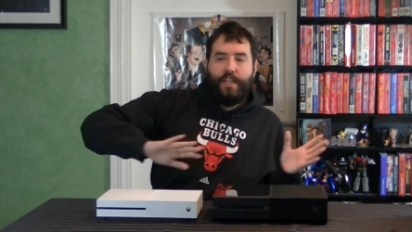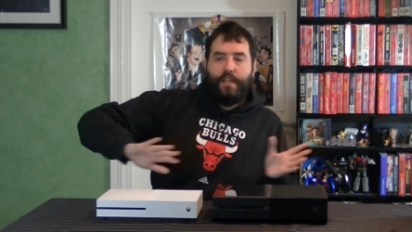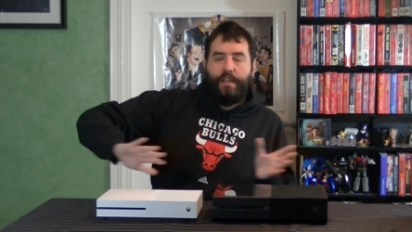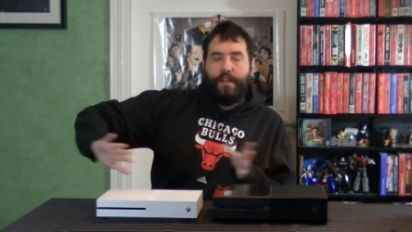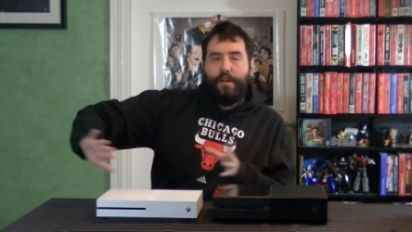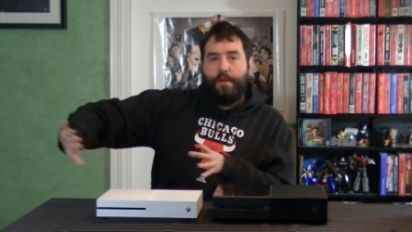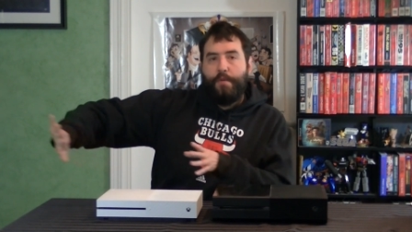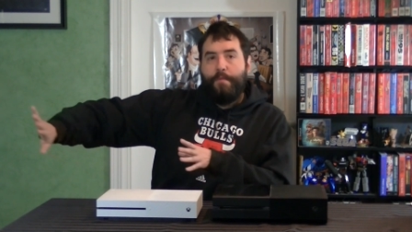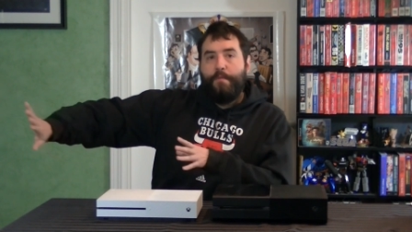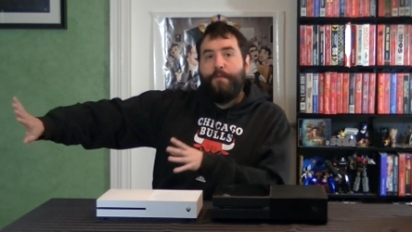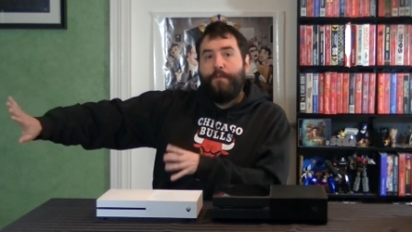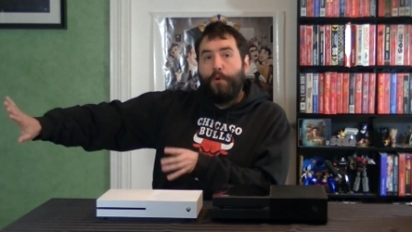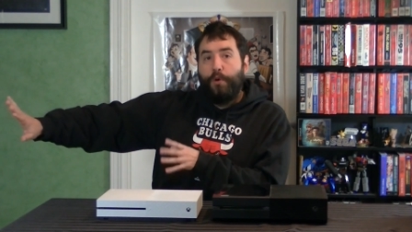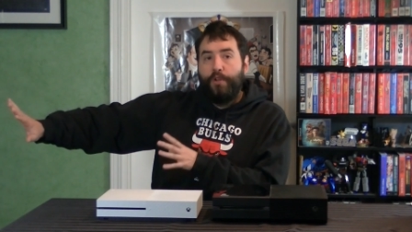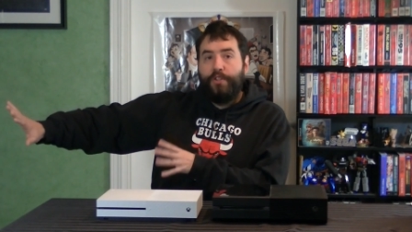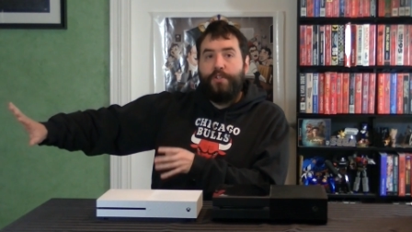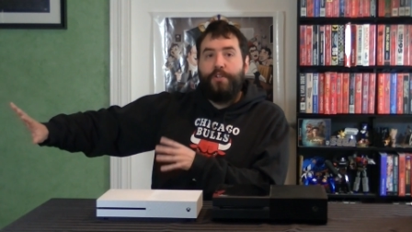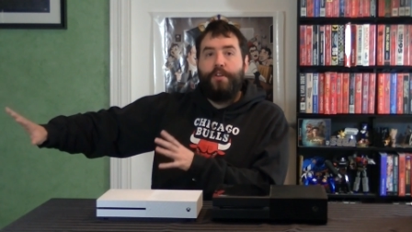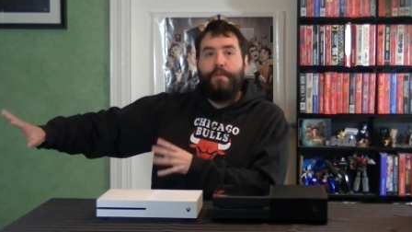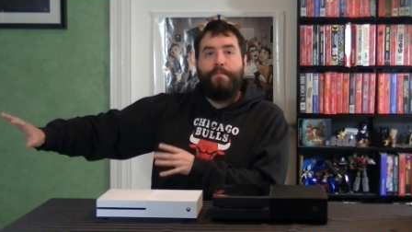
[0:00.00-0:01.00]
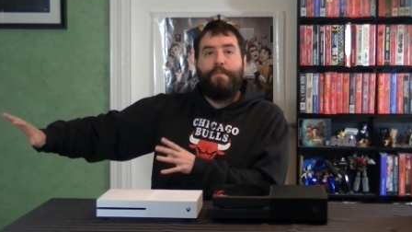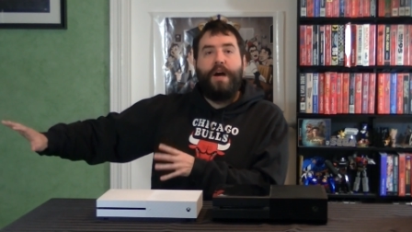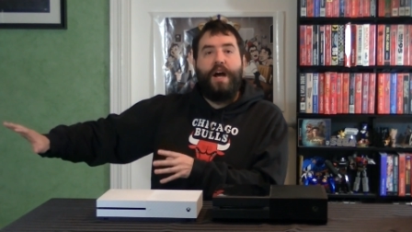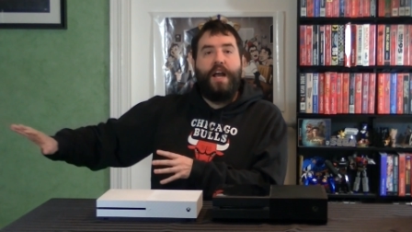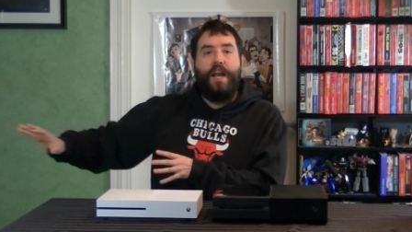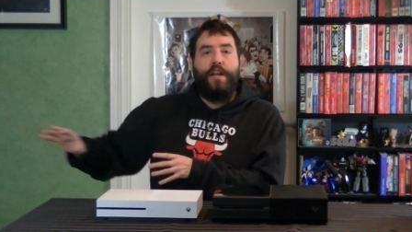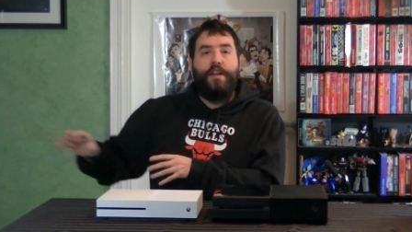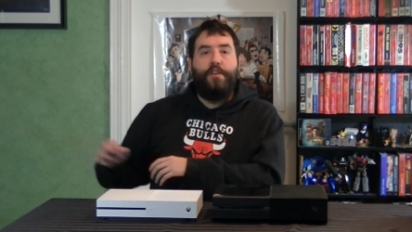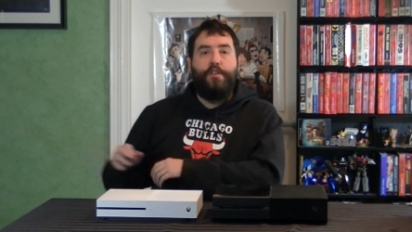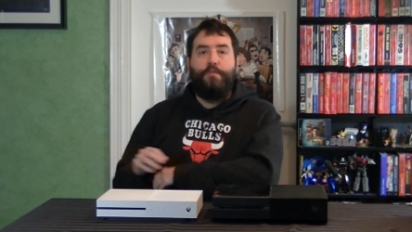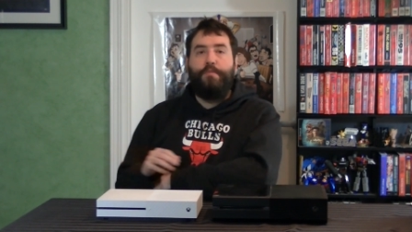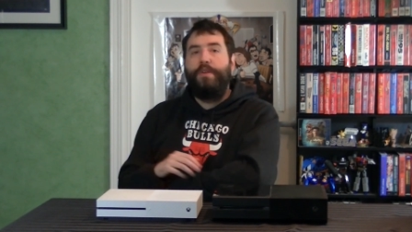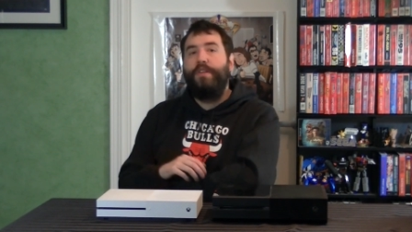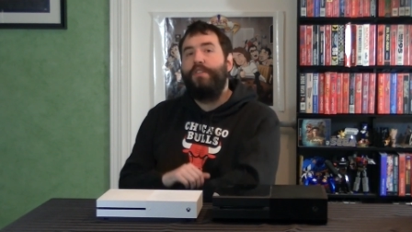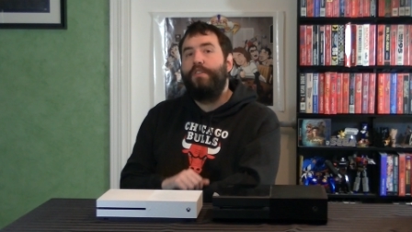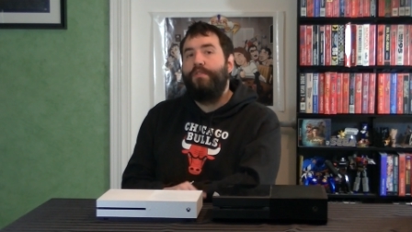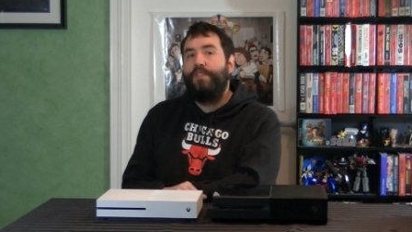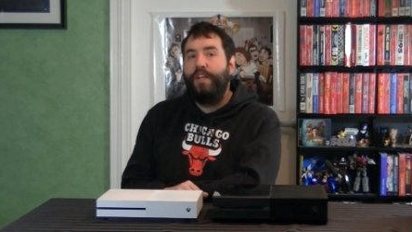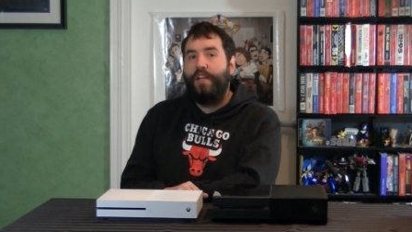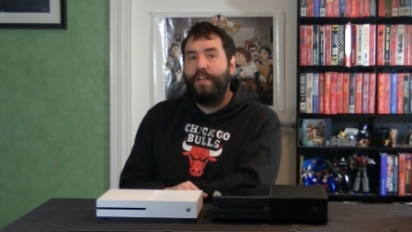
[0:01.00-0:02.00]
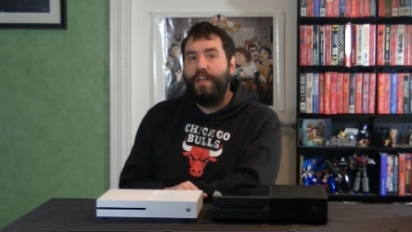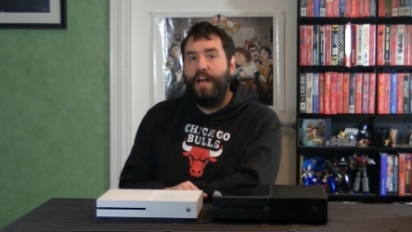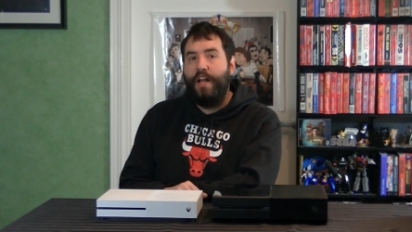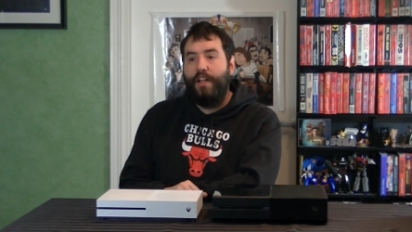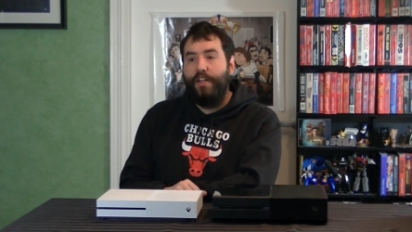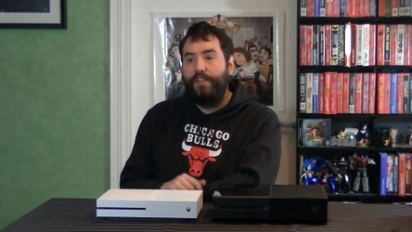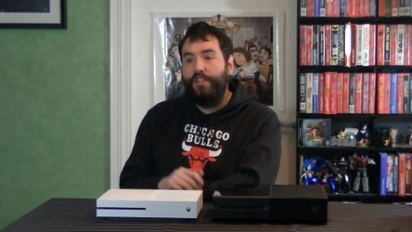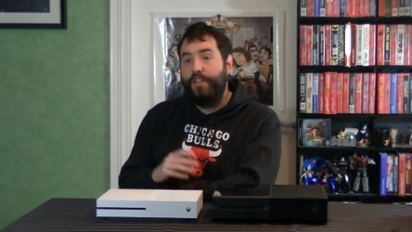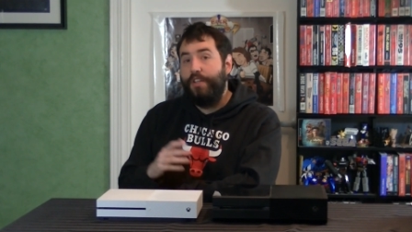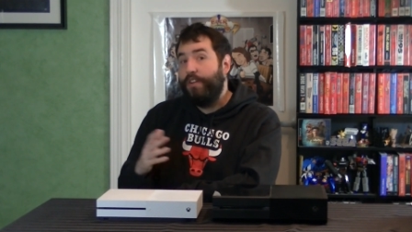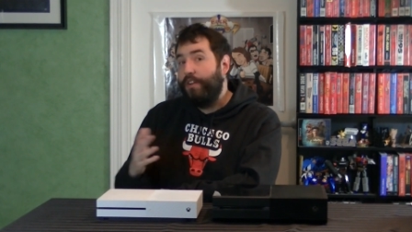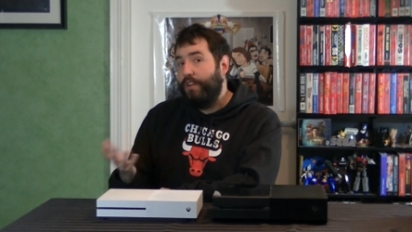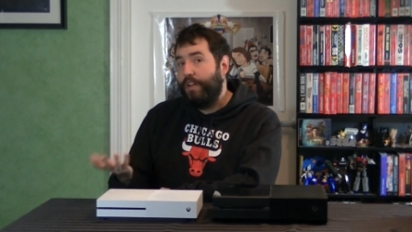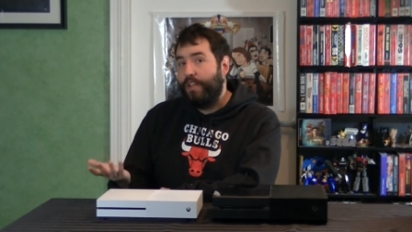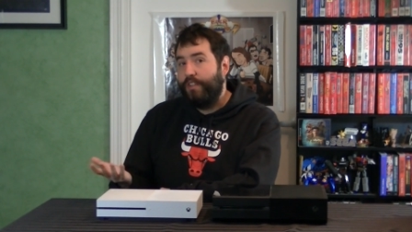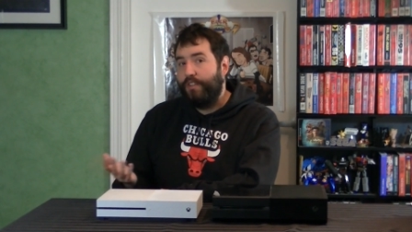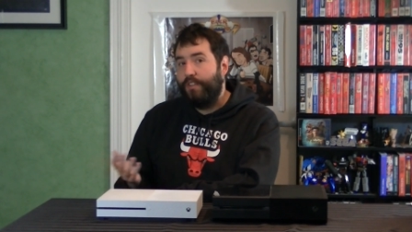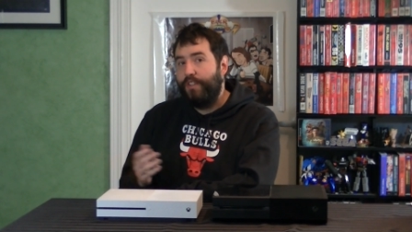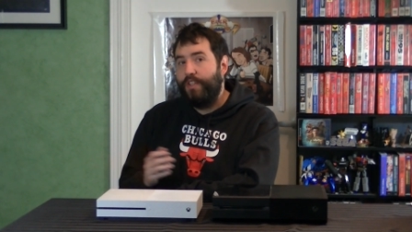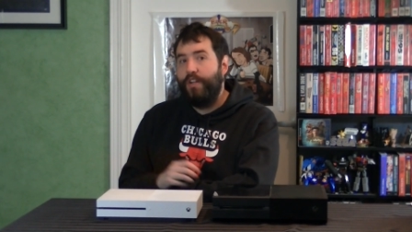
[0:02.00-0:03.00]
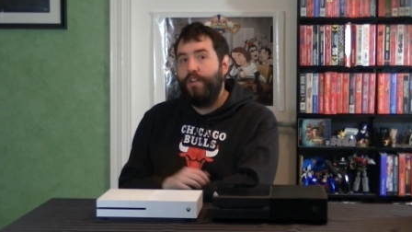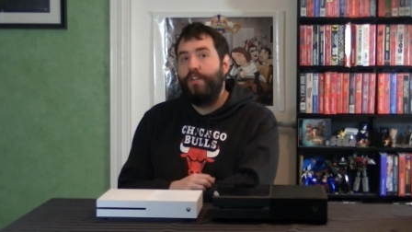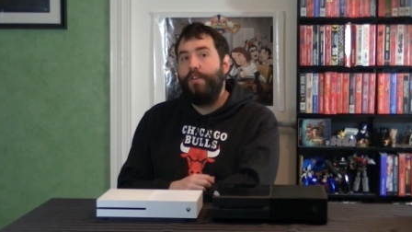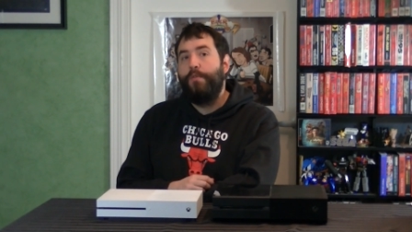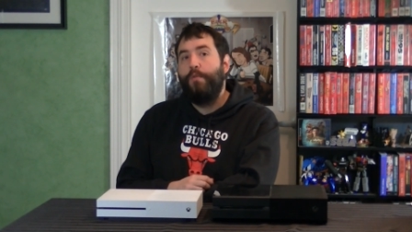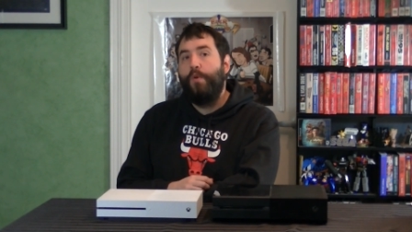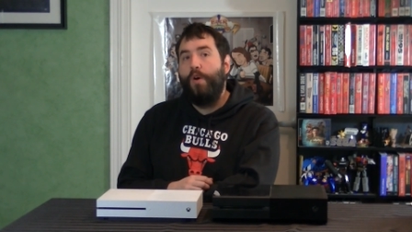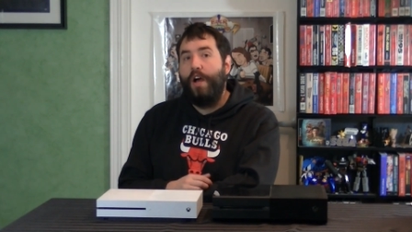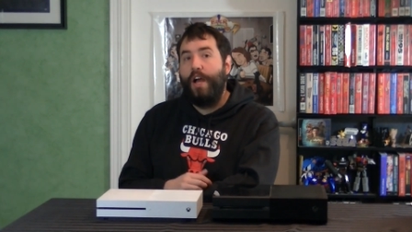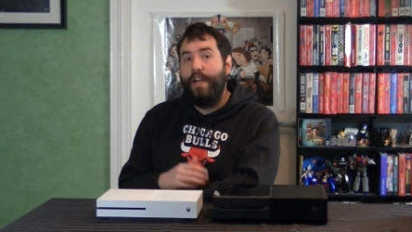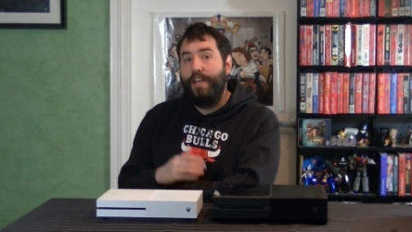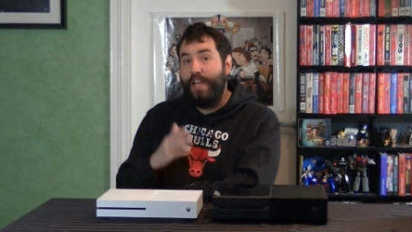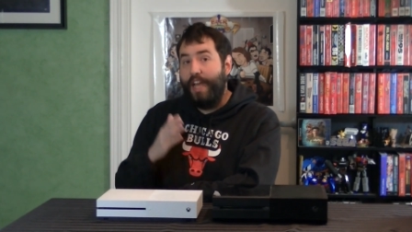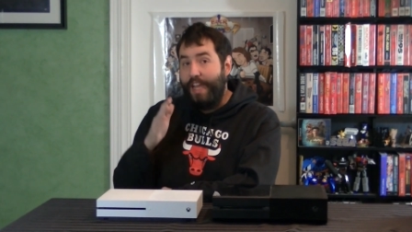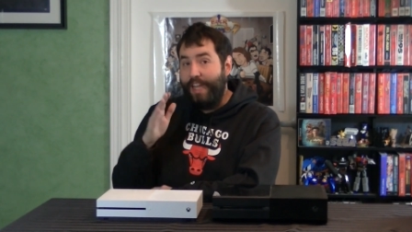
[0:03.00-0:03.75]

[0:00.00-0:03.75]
you know, force you to buy another piece of technology you don't necessarily want.